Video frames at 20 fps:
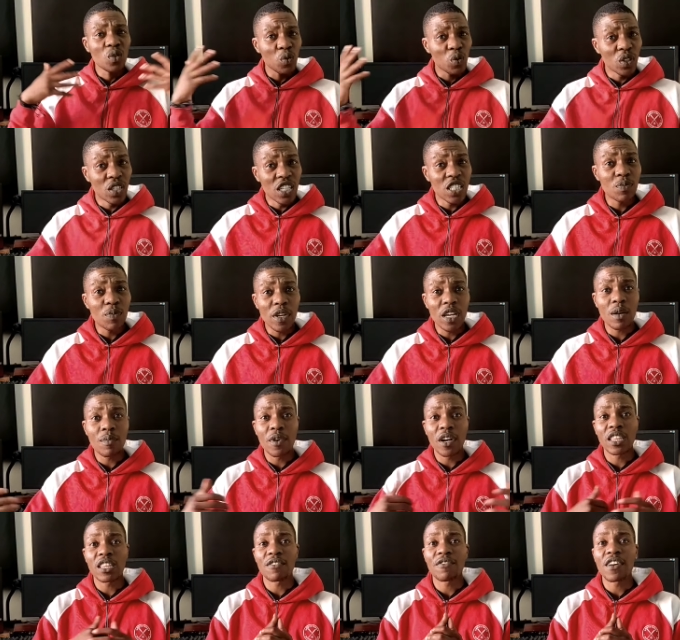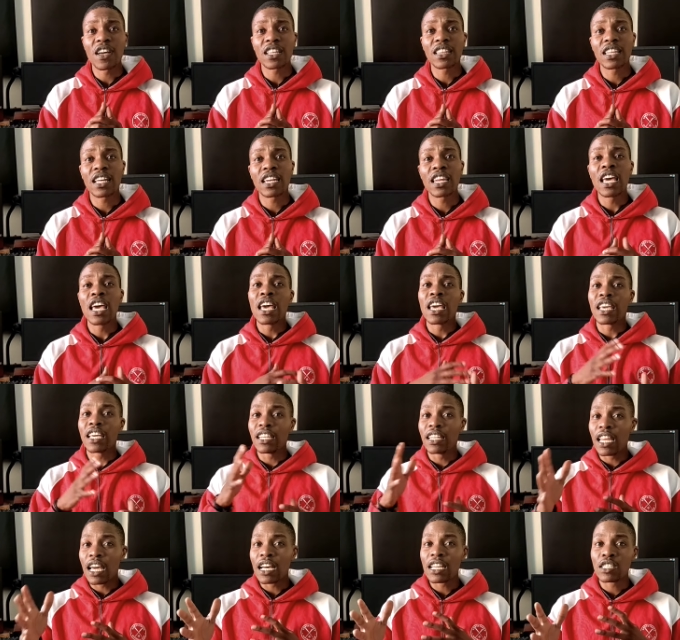we did speak about the fact that he
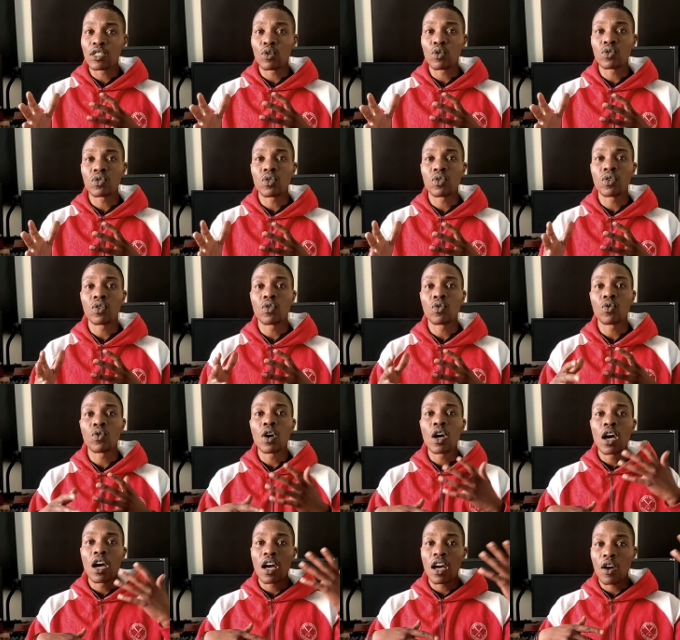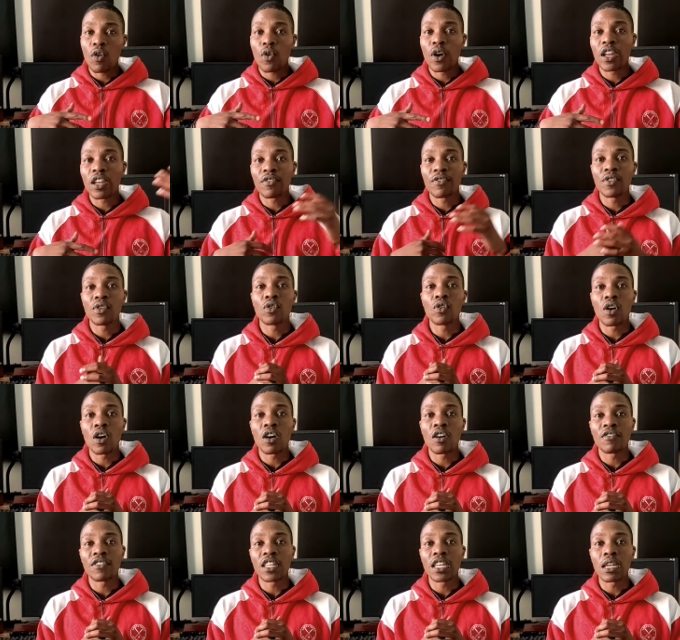does also know uh, quite a few
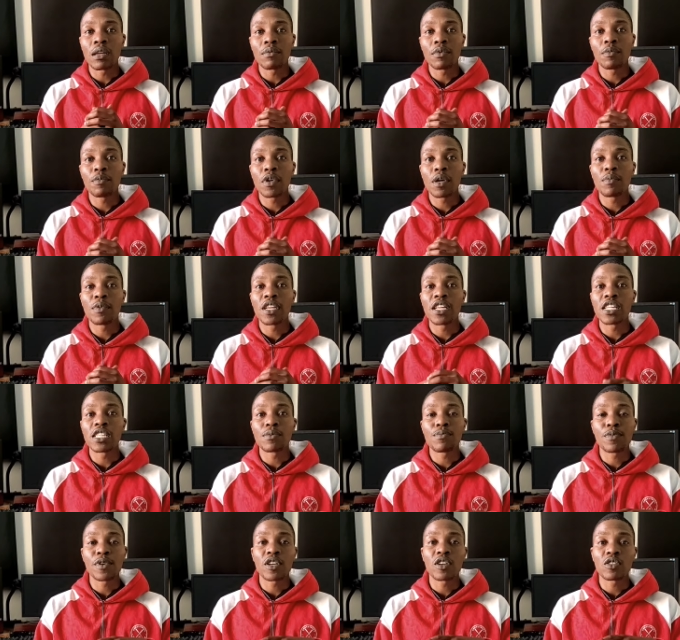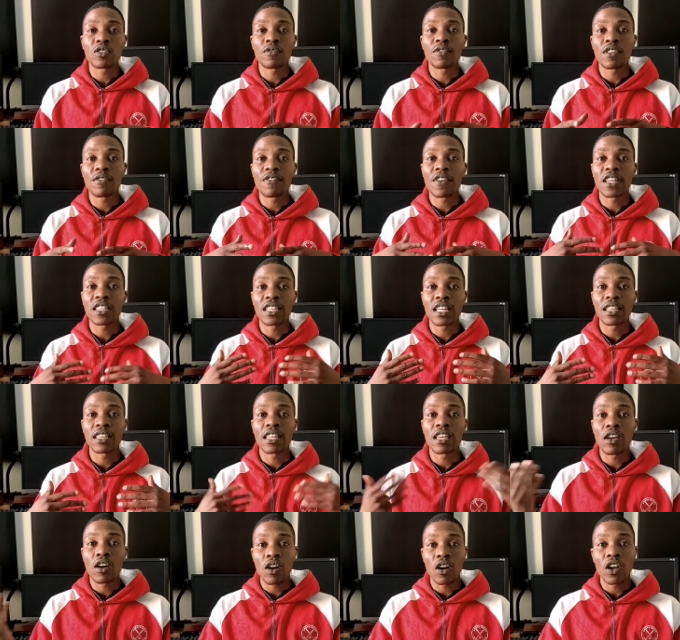of the Namibia players because of the fact that
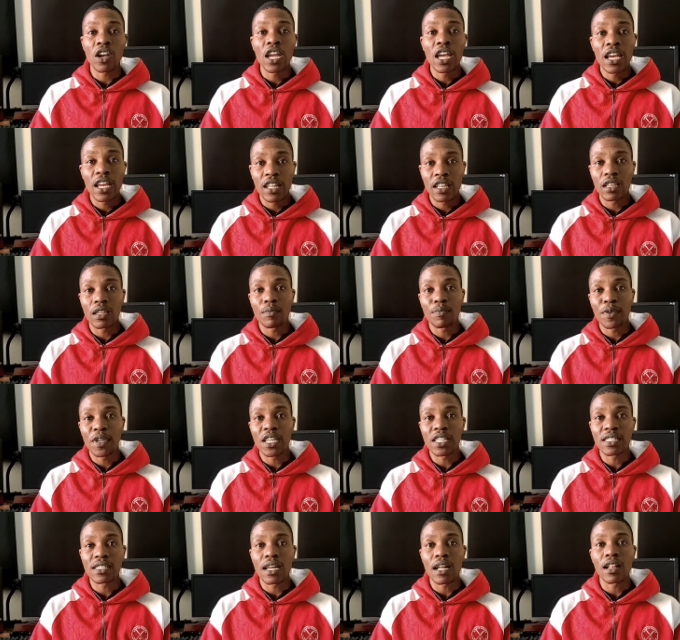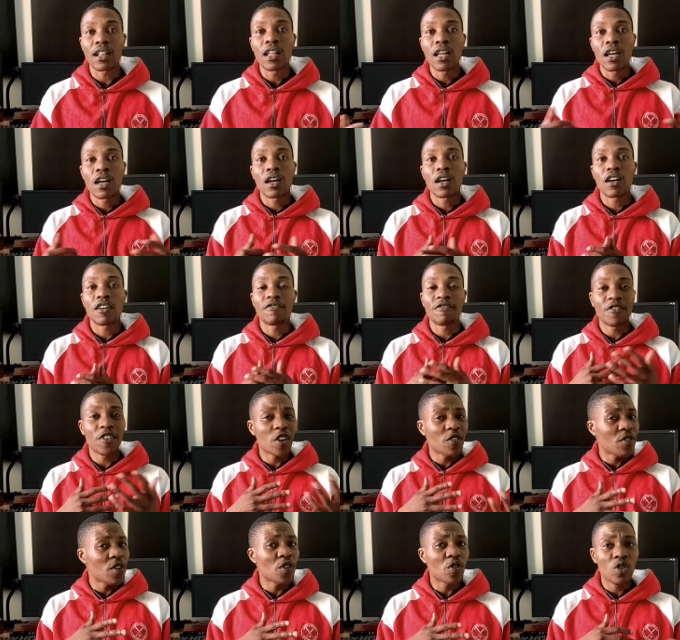they are in the PSL. Uh,
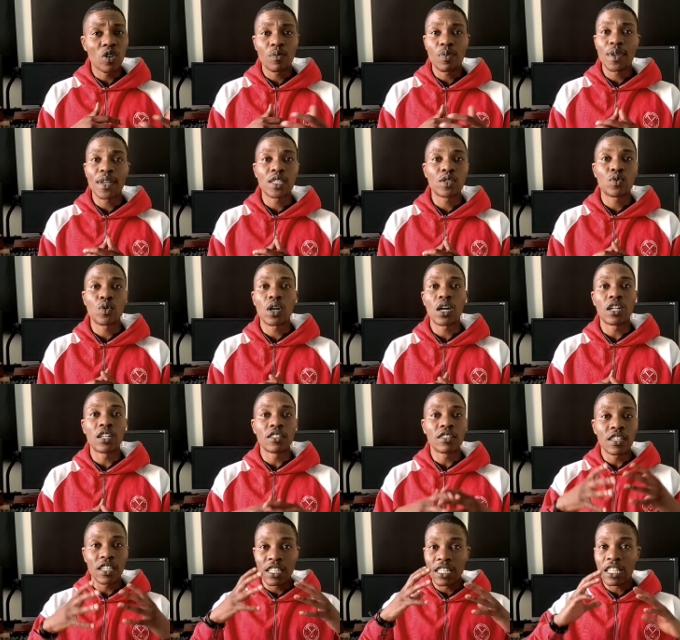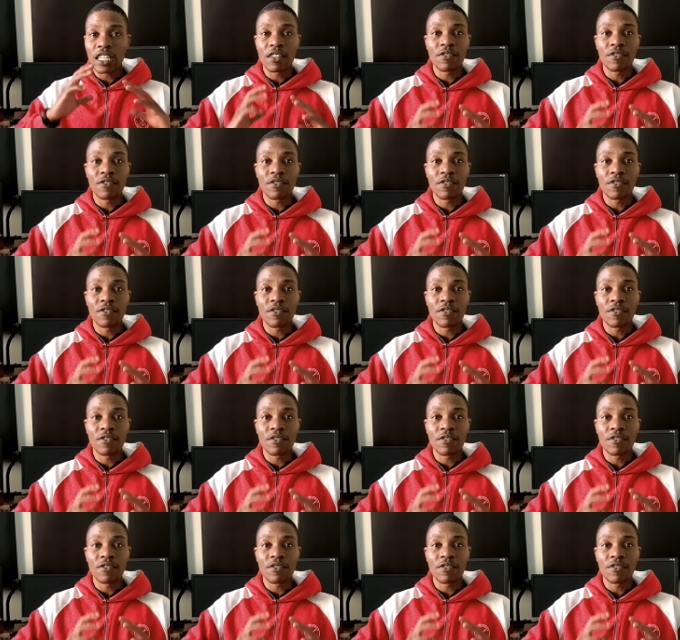very, very good player as well in the